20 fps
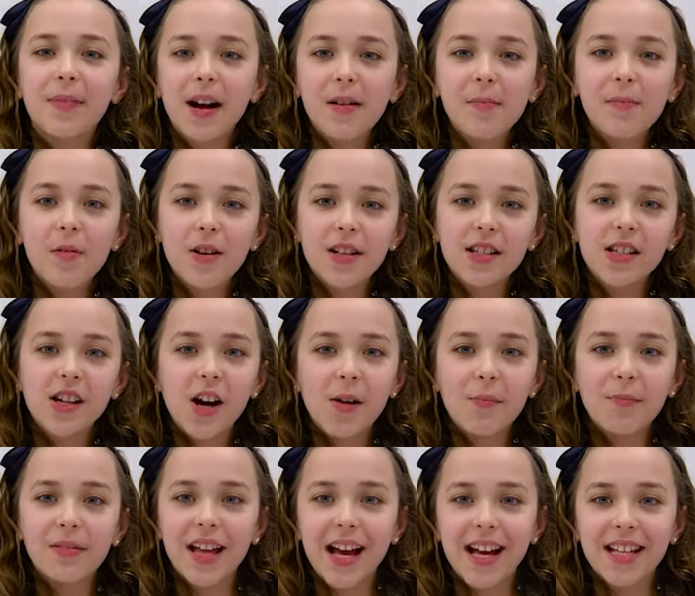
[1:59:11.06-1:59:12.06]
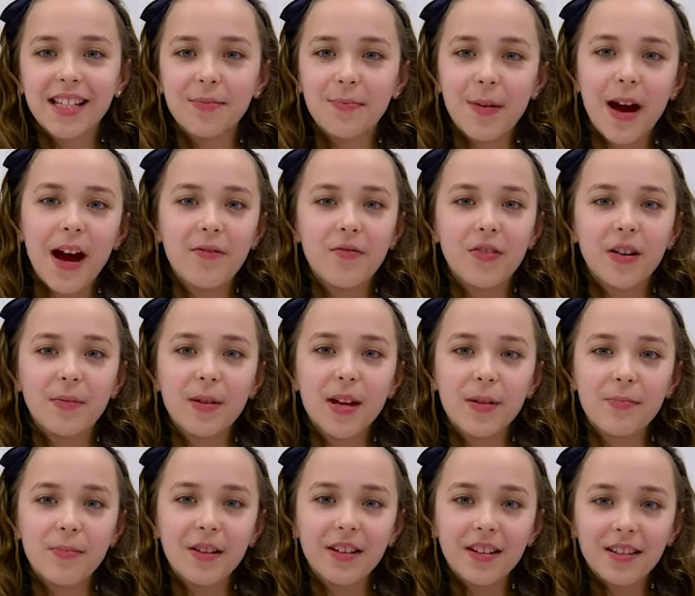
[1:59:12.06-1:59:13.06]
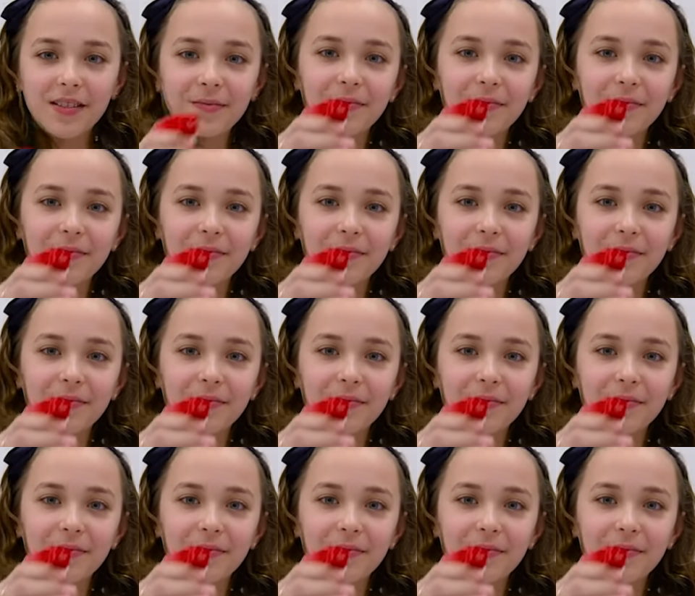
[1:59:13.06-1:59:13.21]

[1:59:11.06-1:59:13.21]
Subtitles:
bug poison on plants bad for people?